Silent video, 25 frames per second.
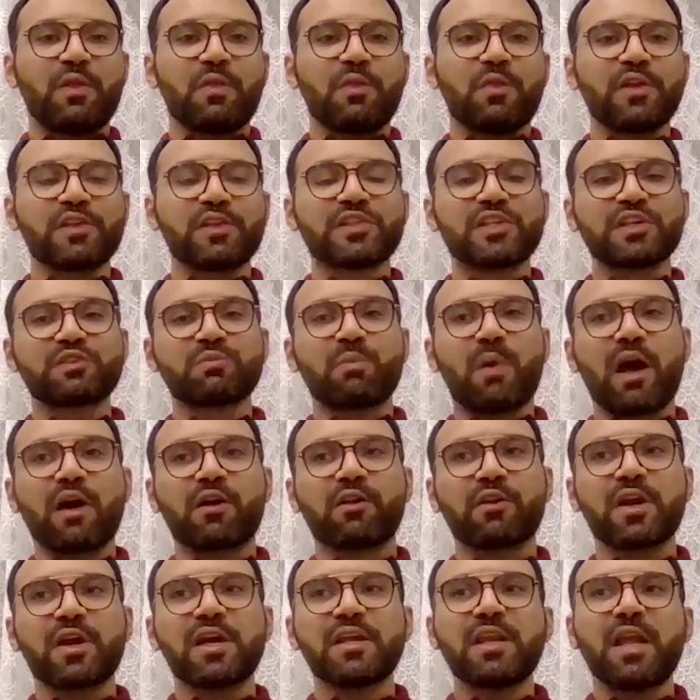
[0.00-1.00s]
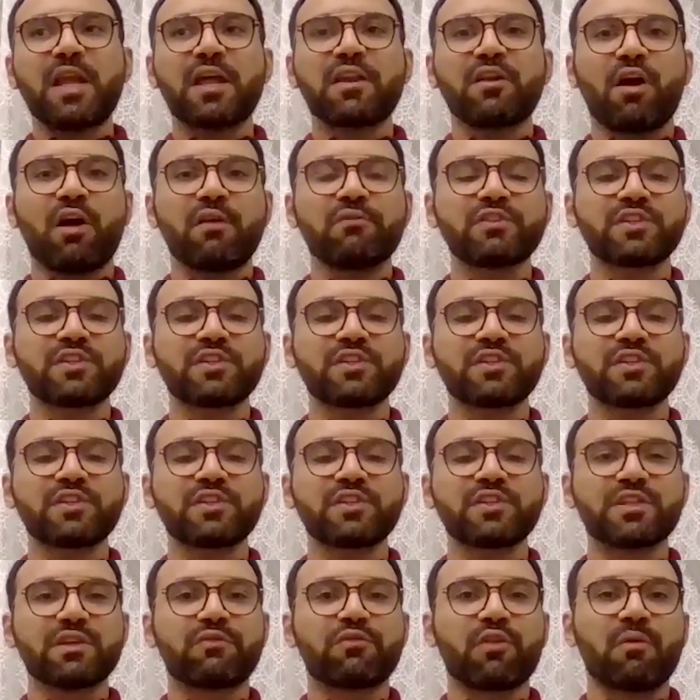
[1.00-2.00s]
this is Bahrain, and
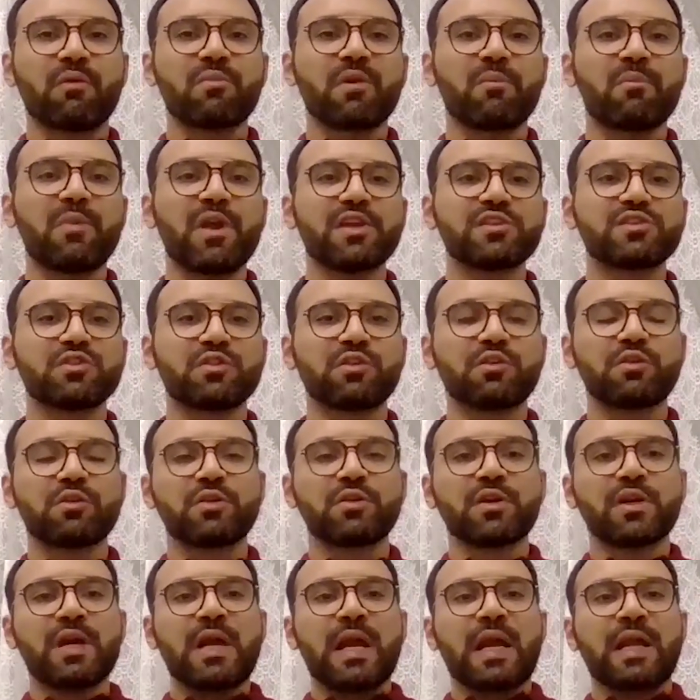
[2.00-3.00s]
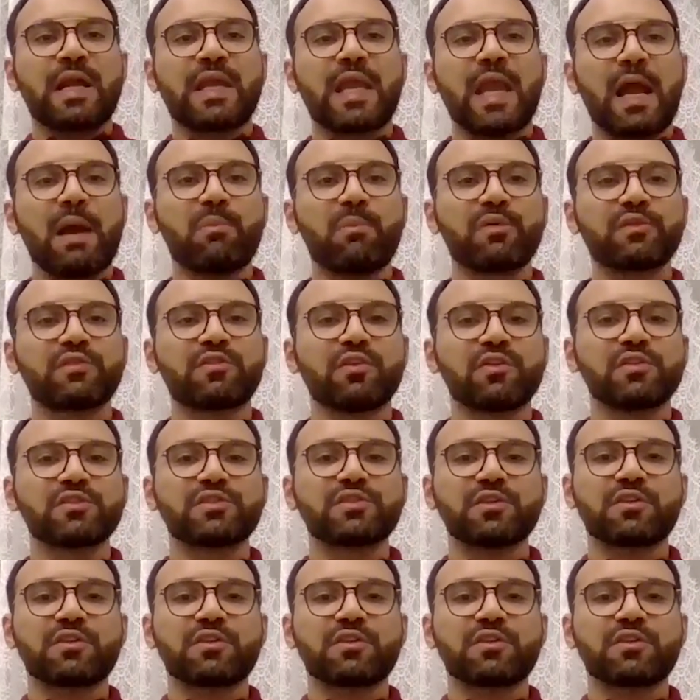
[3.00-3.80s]
obviously from the major capitals,